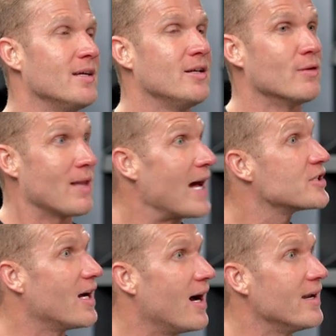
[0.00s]
you know,
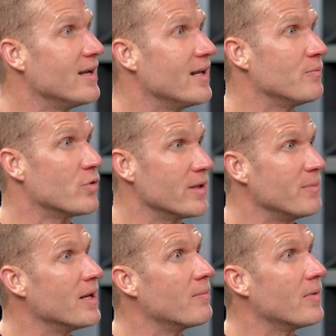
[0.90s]
latch on and really
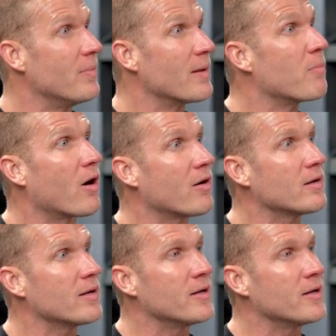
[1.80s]
be a, a big part